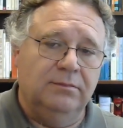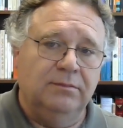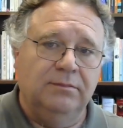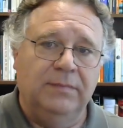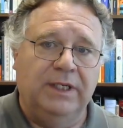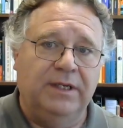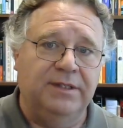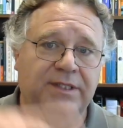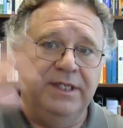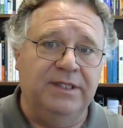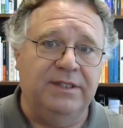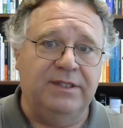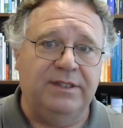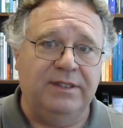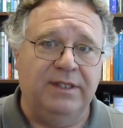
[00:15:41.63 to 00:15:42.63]
Because
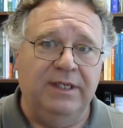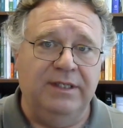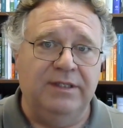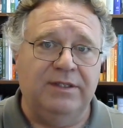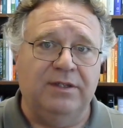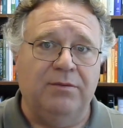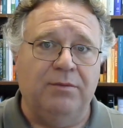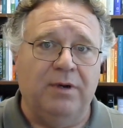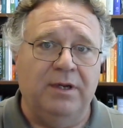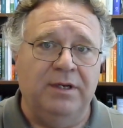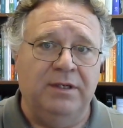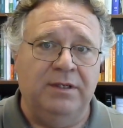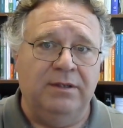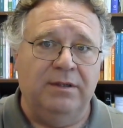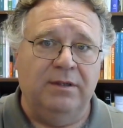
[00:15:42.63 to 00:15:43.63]
he's the
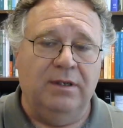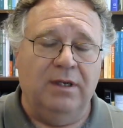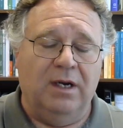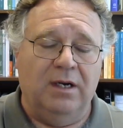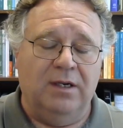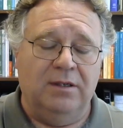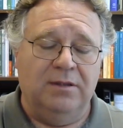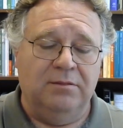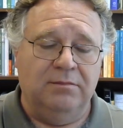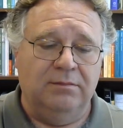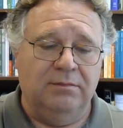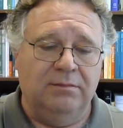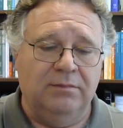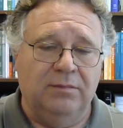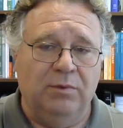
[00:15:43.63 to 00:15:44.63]
one
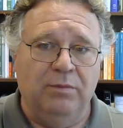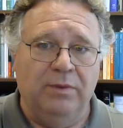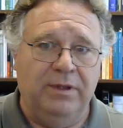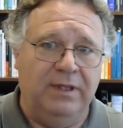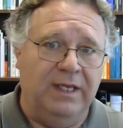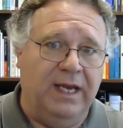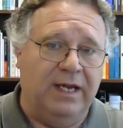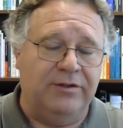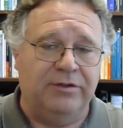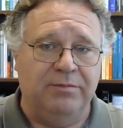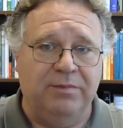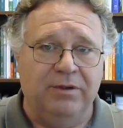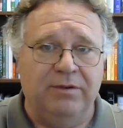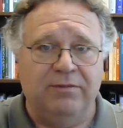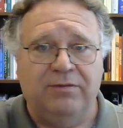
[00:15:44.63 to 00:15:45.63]
with the
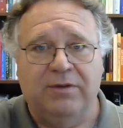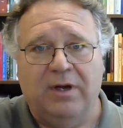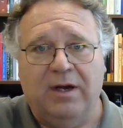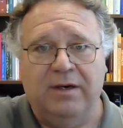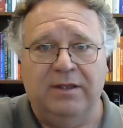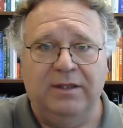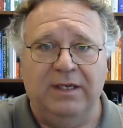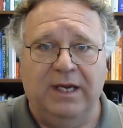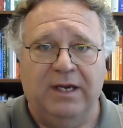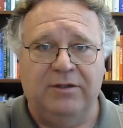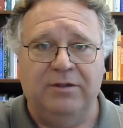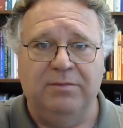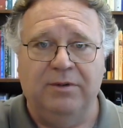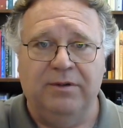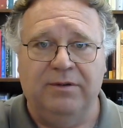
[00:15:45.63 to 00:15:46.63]
attribute of thought and the
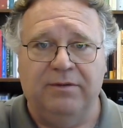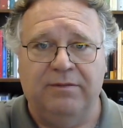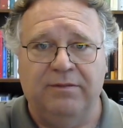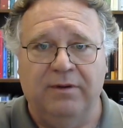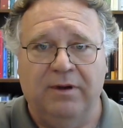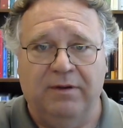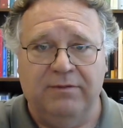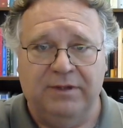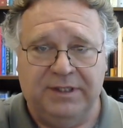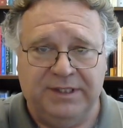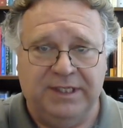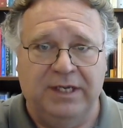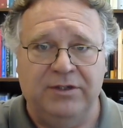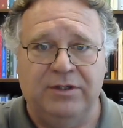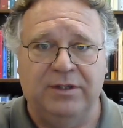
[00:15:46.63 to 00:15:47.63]
attribute of
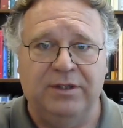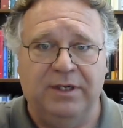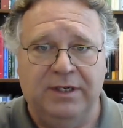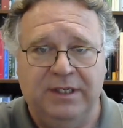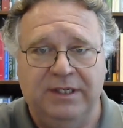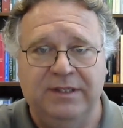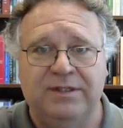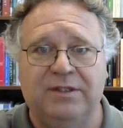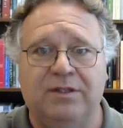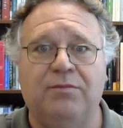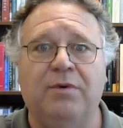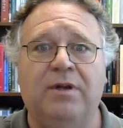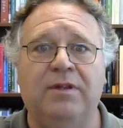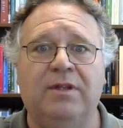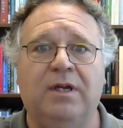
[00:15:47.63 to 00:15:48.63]
extension, and he's the
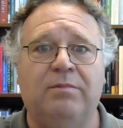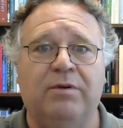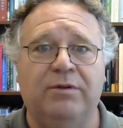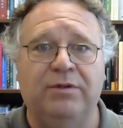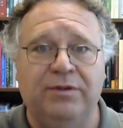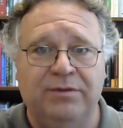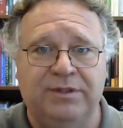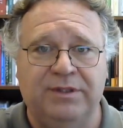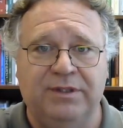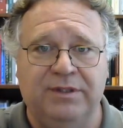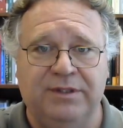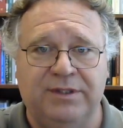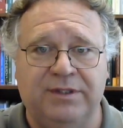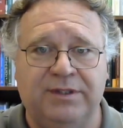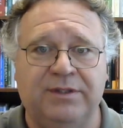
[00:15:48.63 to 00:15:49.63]
one that
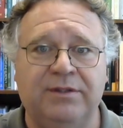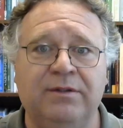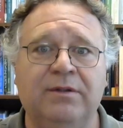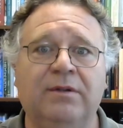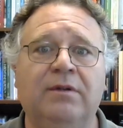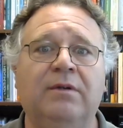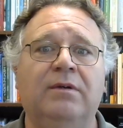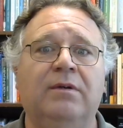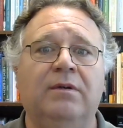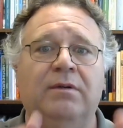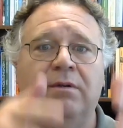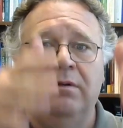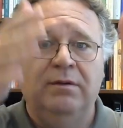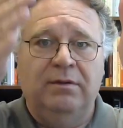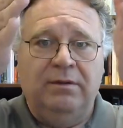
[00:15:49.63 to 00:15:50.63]
produces
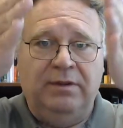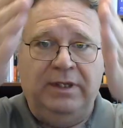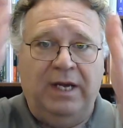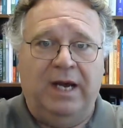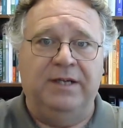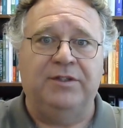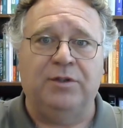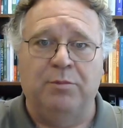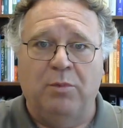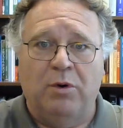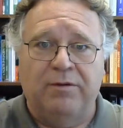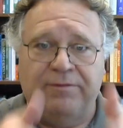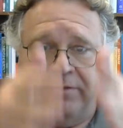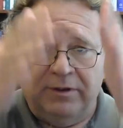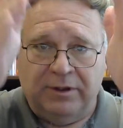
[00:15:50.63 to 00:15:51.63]
the
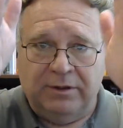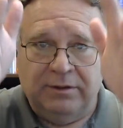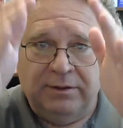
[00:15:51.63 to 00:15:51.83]
isomorphic